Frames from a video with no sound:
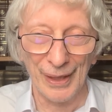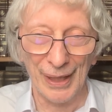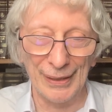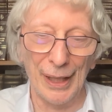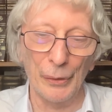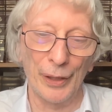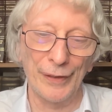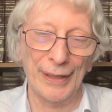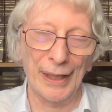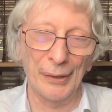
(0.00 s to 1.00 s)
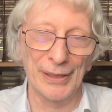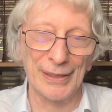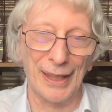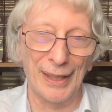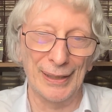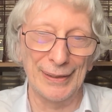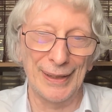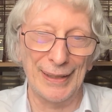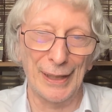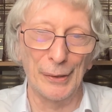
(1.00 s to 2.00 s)
And yet when they coincide,
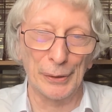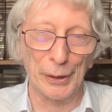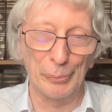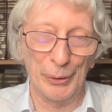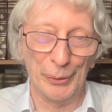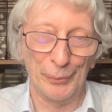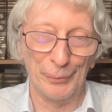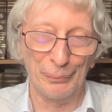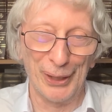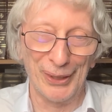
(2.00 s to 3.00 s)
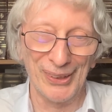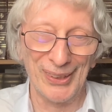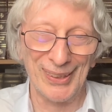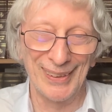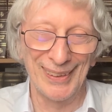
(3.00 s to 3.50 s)
they don't commute because